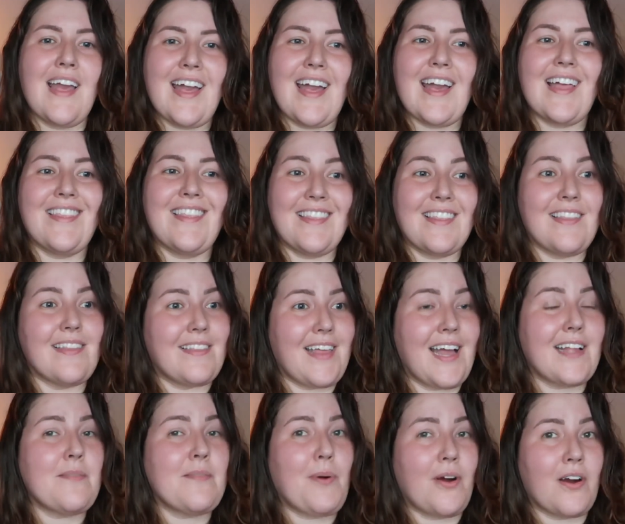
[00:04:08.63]
And
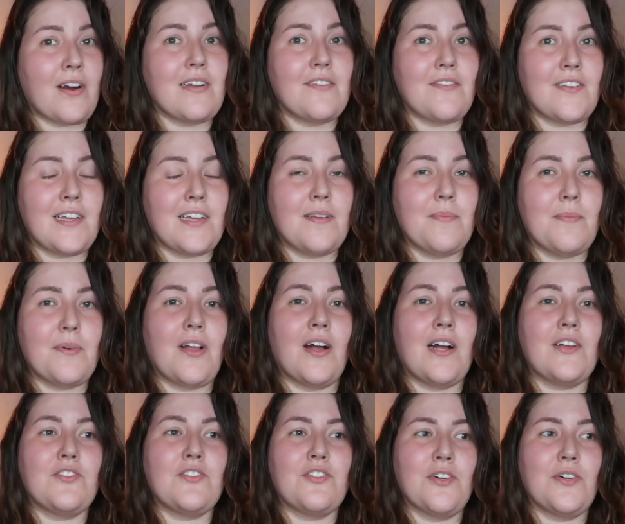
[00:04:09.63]
that's part of it, but
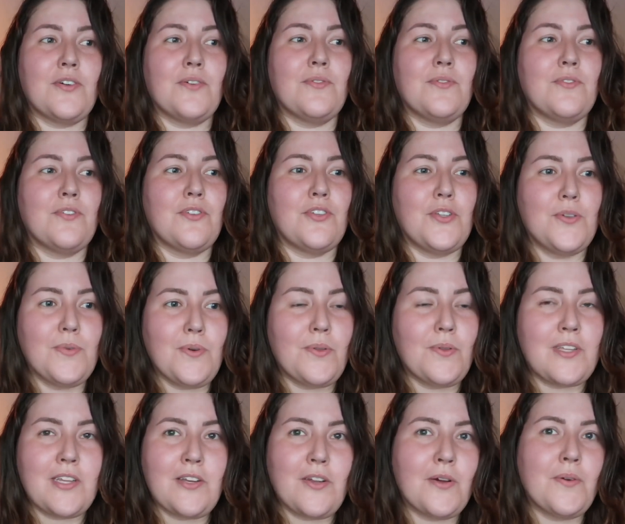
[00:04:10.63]
also you
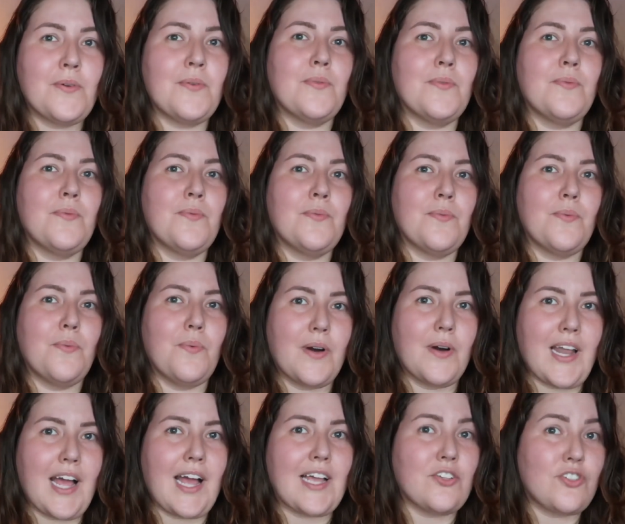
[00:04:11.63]
only know
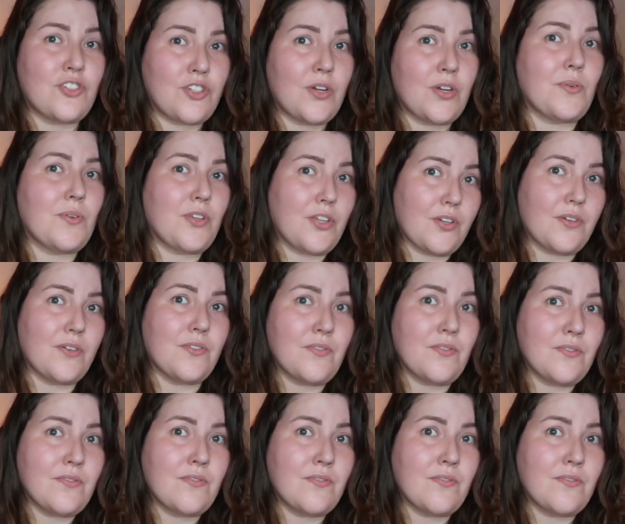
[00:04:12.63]
what I show you,